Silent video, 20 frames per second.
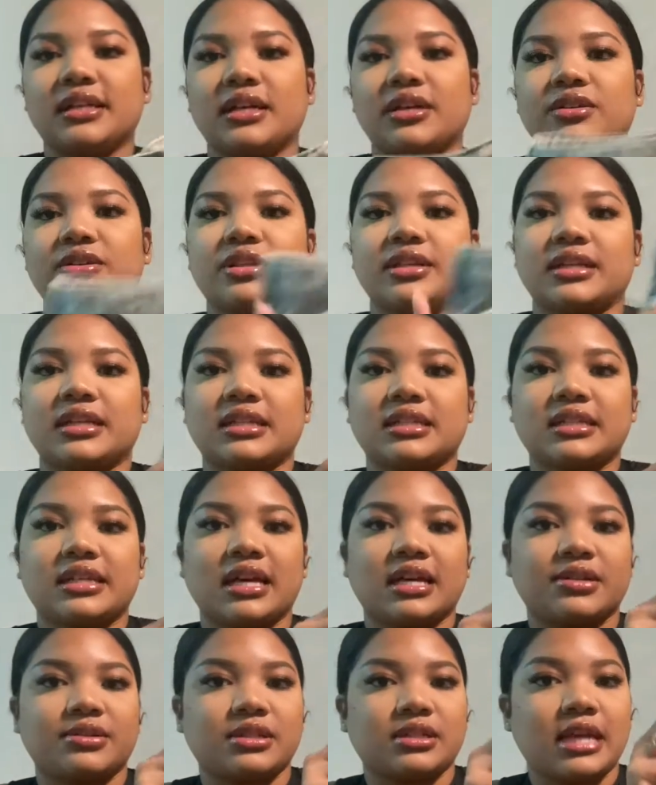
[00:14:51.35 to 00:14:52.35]
I don't think it's
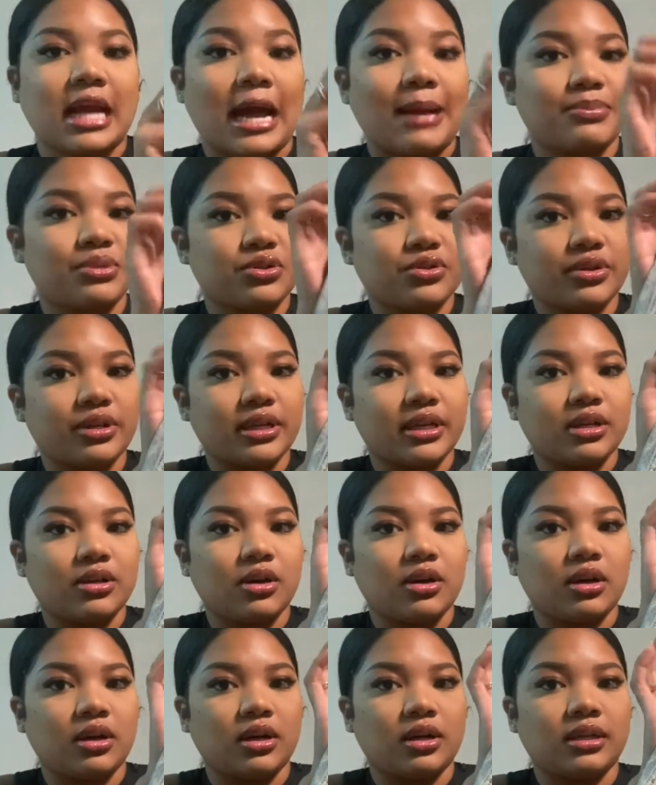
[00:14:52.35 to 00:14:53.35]
capturing it
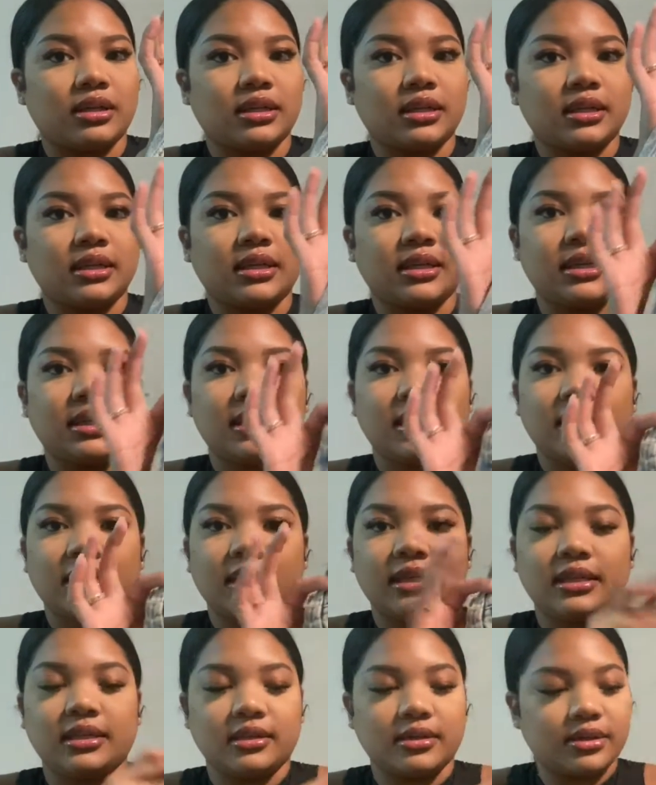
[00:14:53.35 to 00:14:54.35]
on
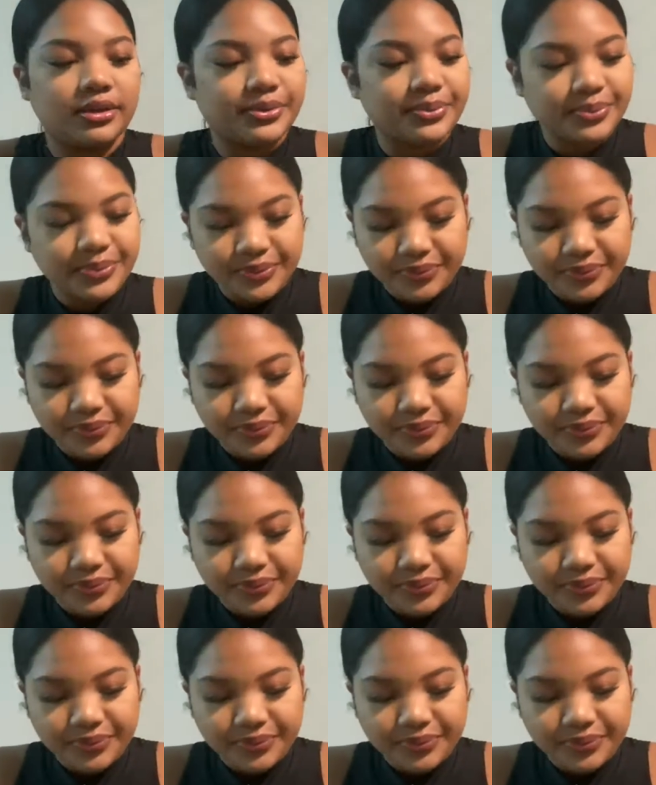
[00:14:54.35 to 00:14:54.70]
here,